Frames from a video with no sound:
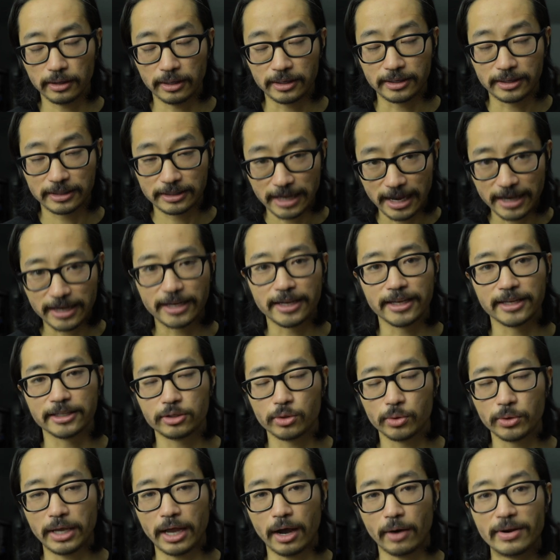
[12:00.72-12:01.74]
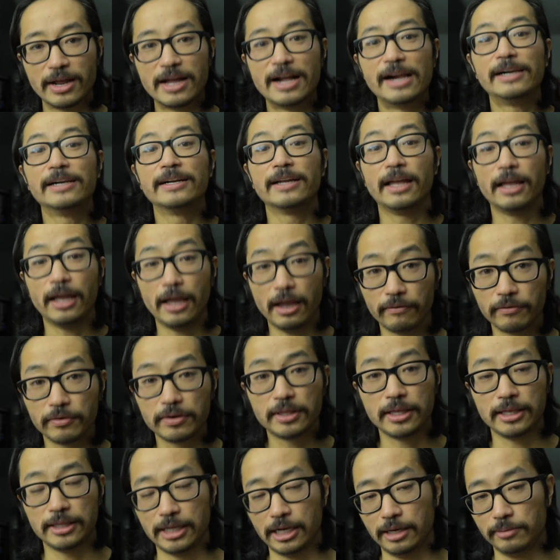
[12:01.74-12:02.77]
like taking into account
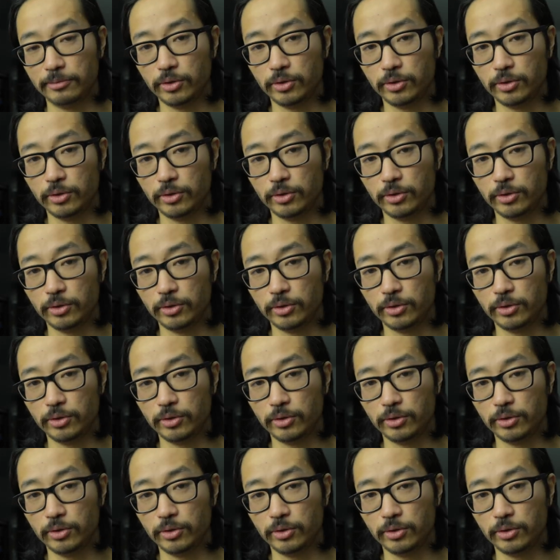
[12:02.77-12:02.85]
everything that